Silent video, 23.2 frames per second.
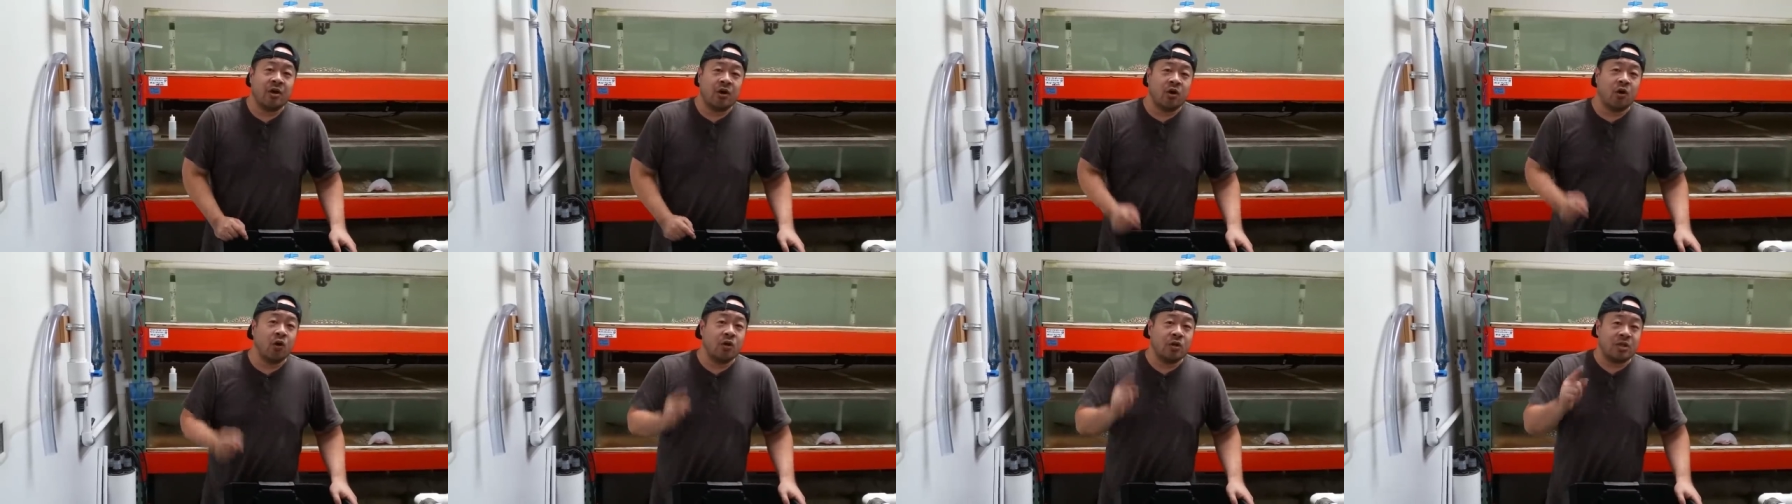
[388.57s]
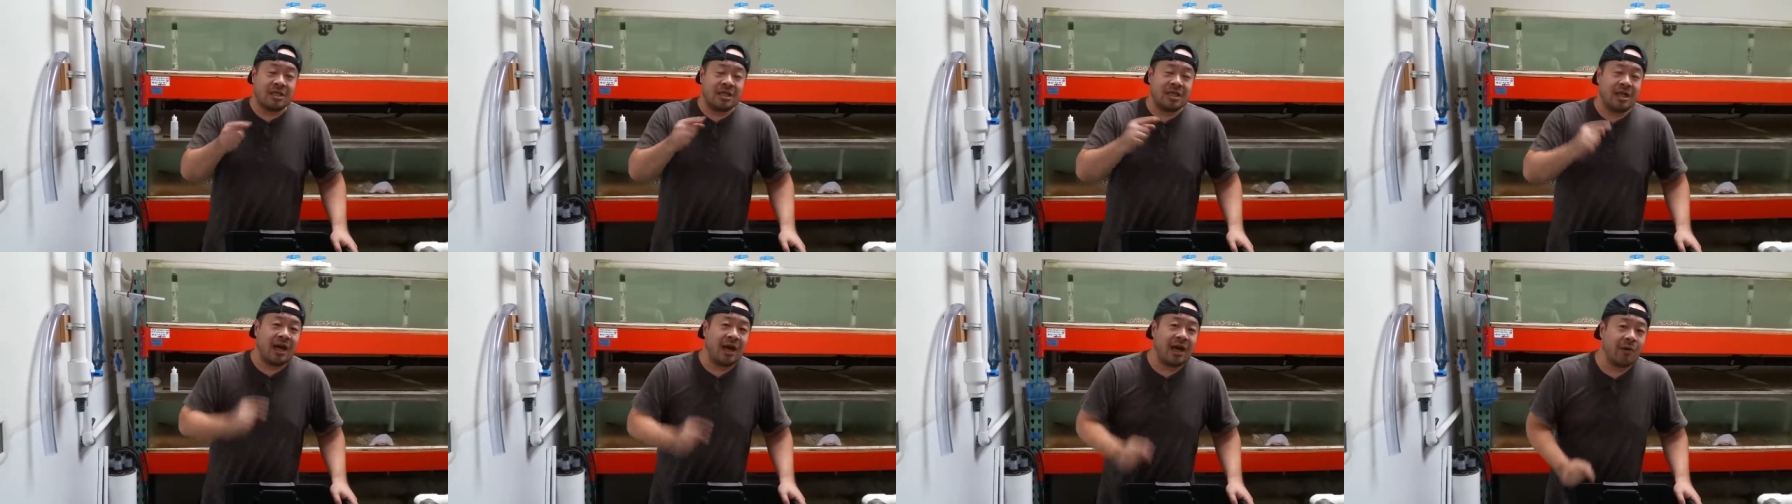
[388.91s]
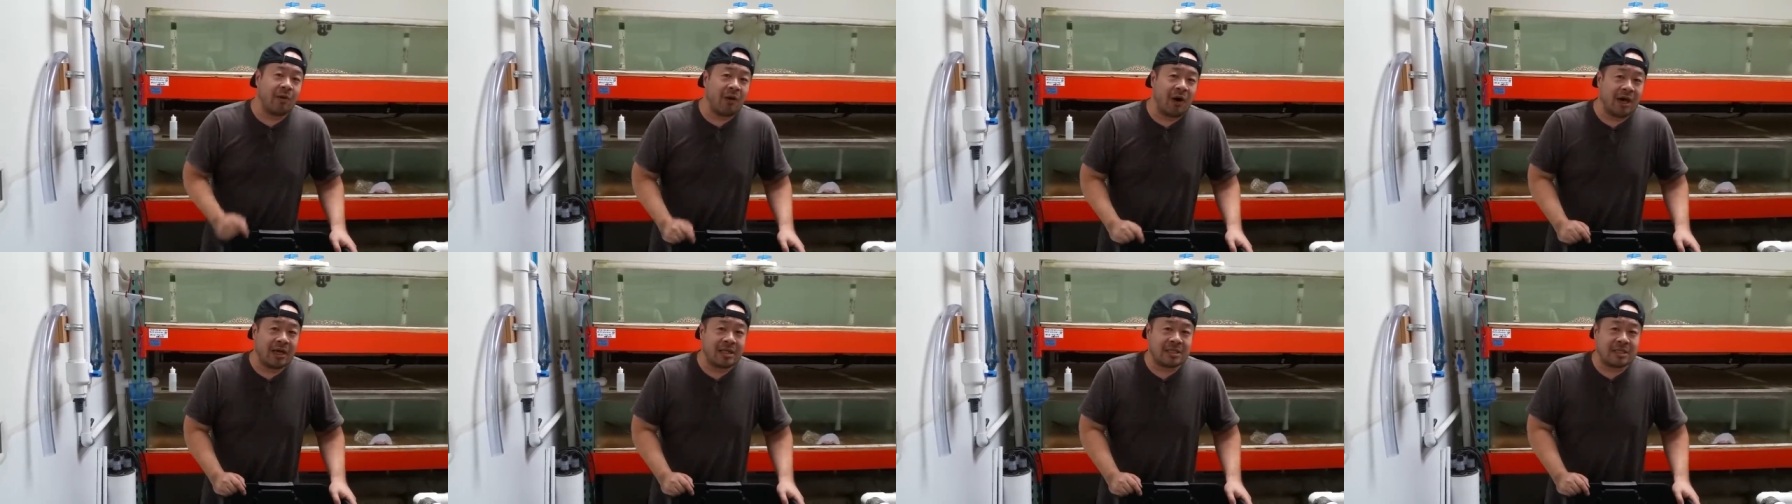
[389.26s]
whose
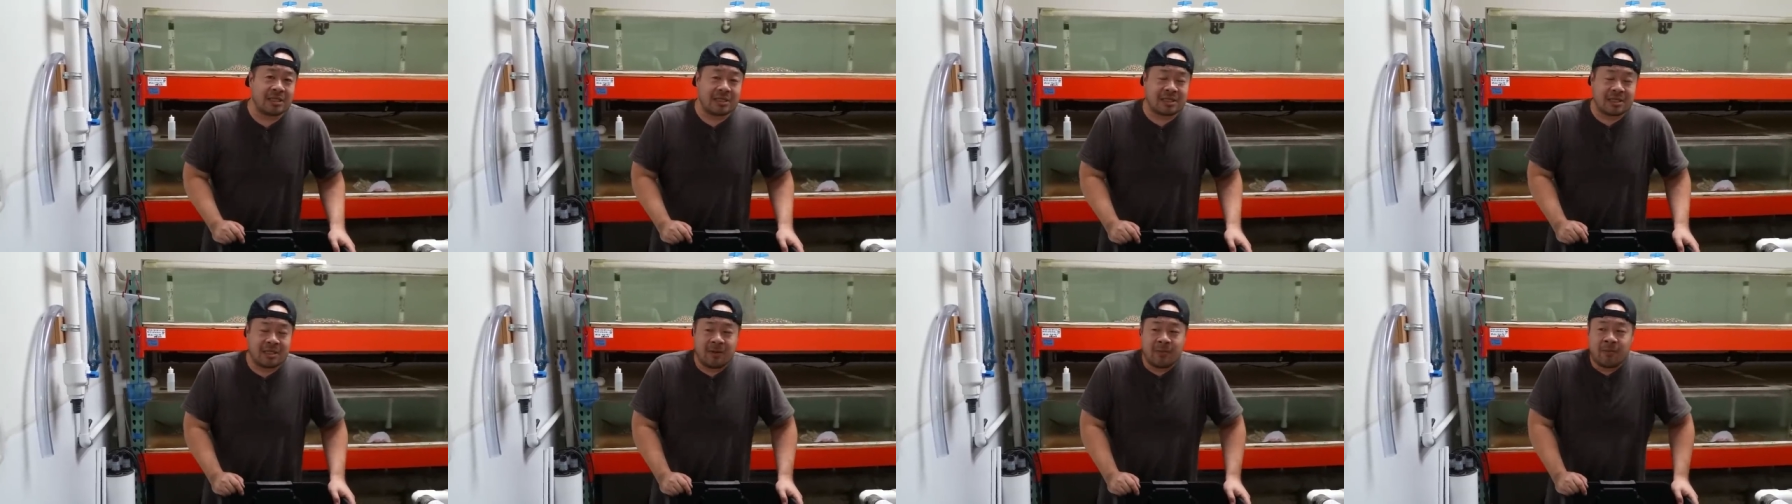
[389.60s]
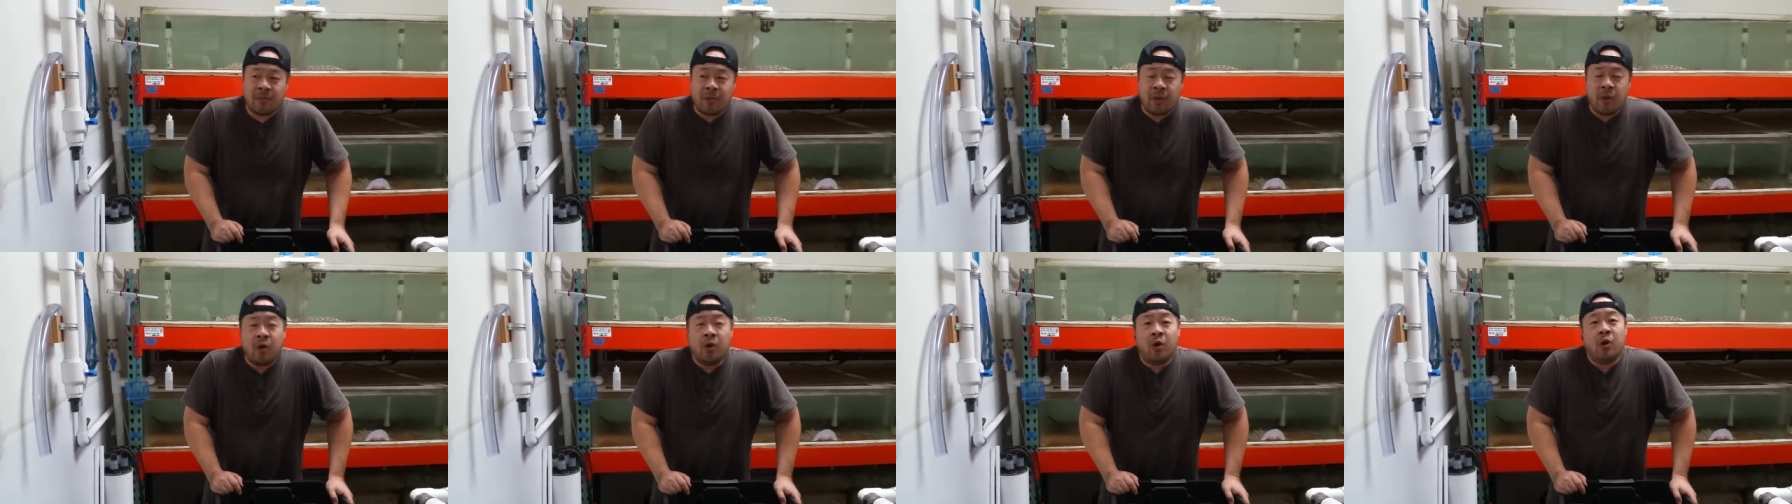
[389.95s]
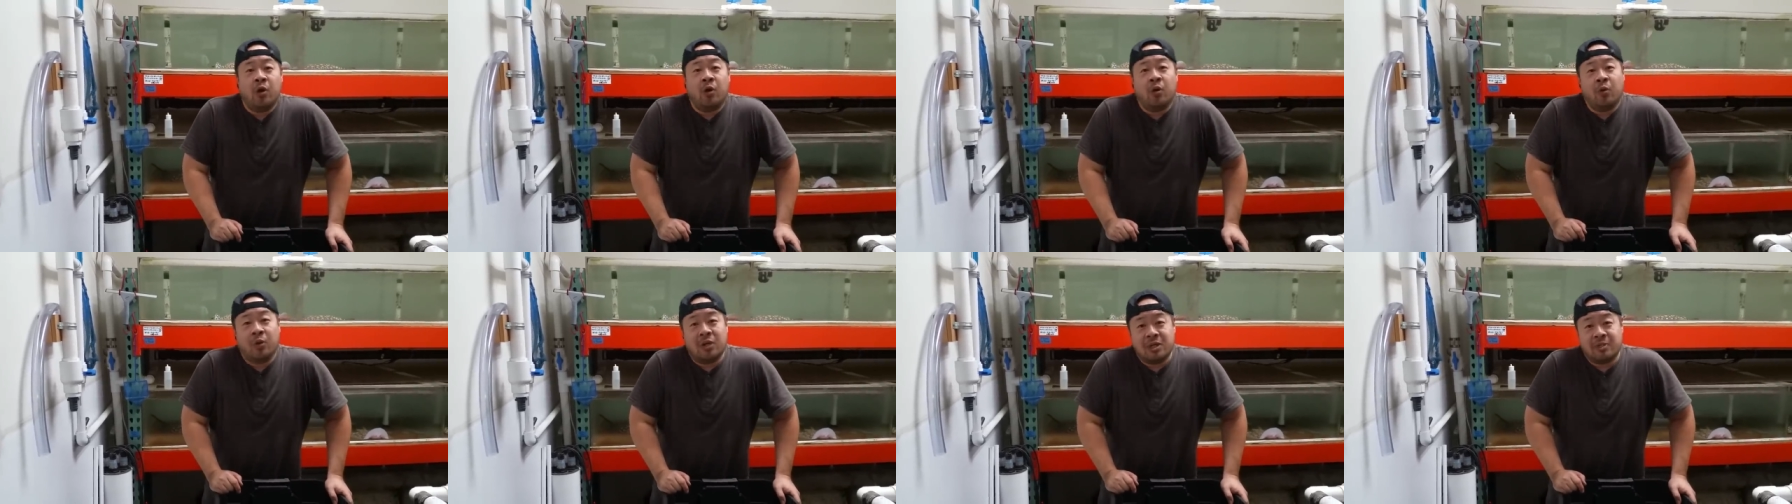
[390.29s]
DIY system
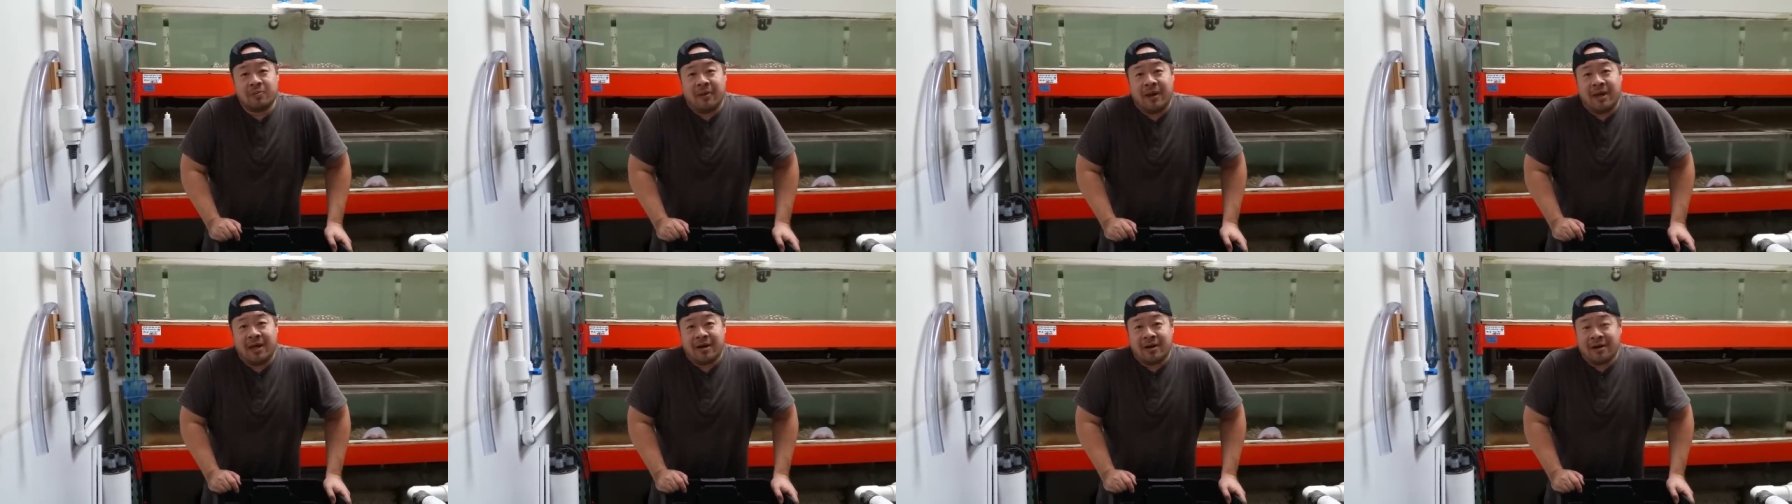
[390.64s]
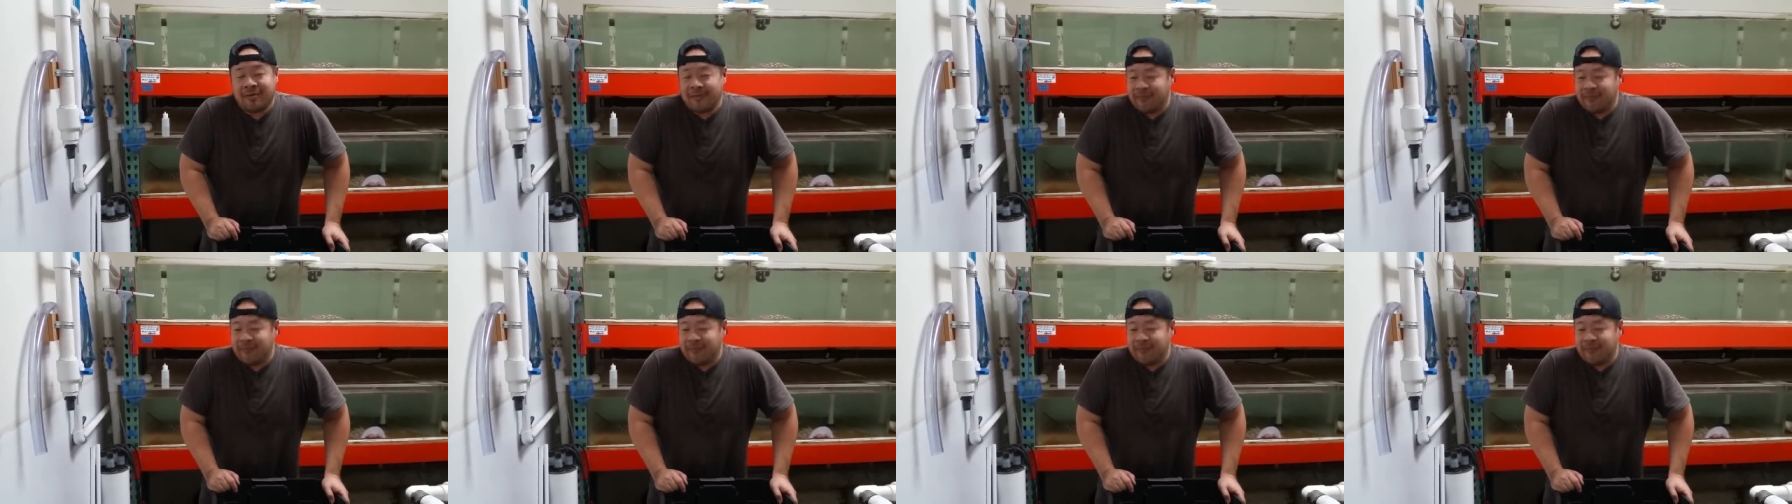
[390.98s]
was better.